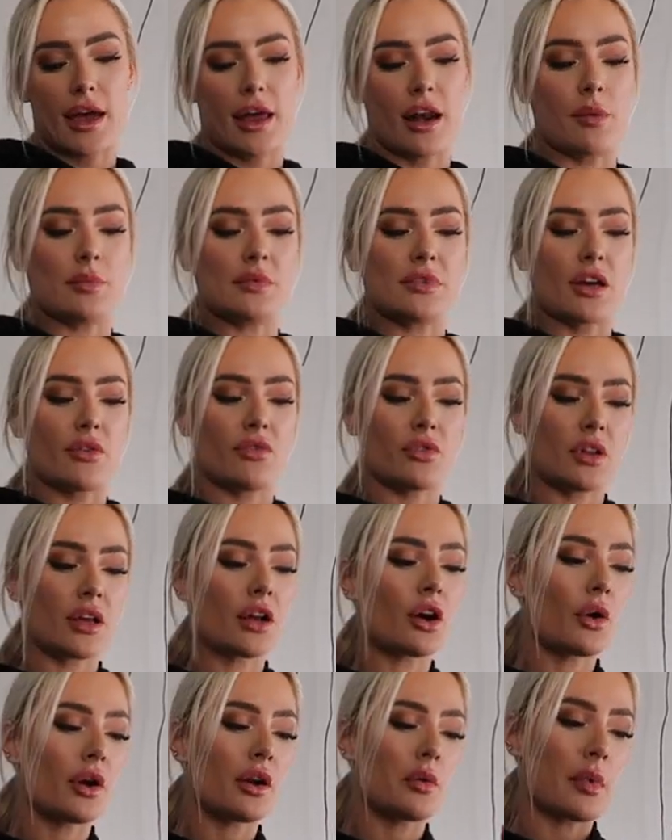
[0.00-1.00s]
and I'm definitely
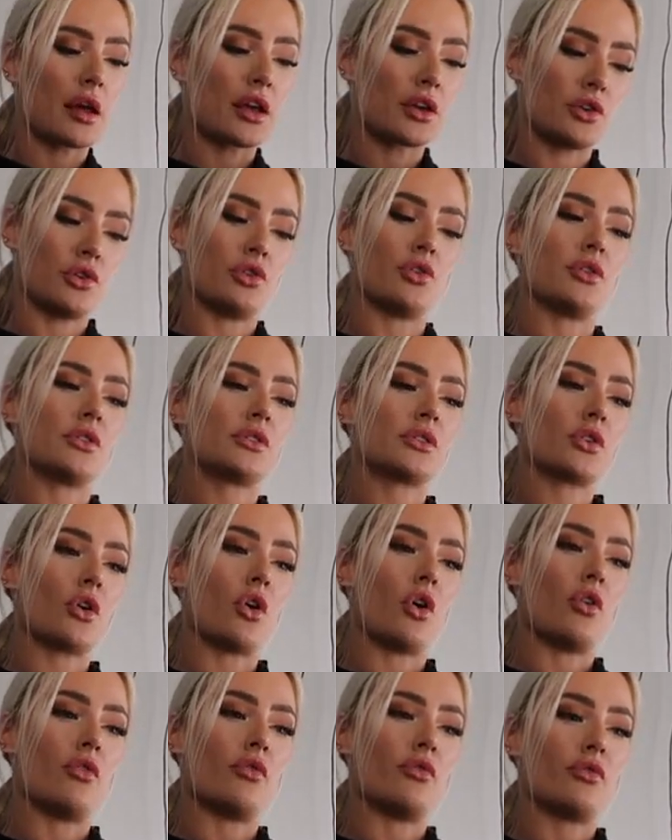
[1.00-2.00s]
going to make use
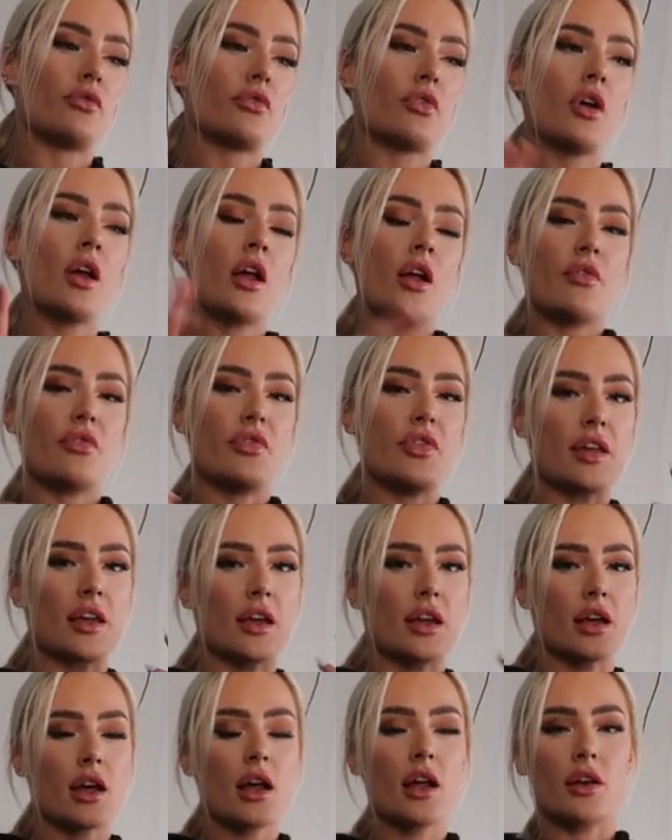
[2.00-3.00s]
of
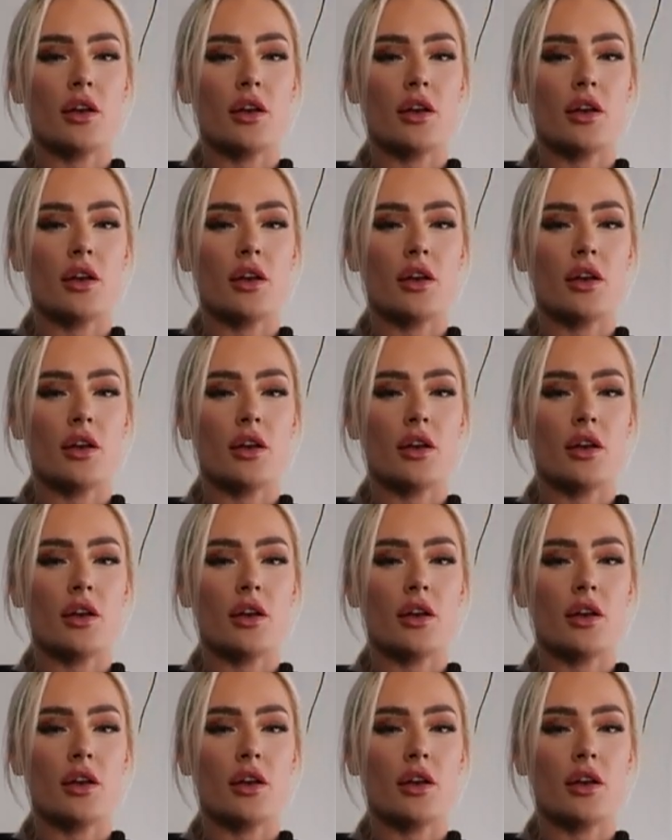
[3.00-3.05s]
the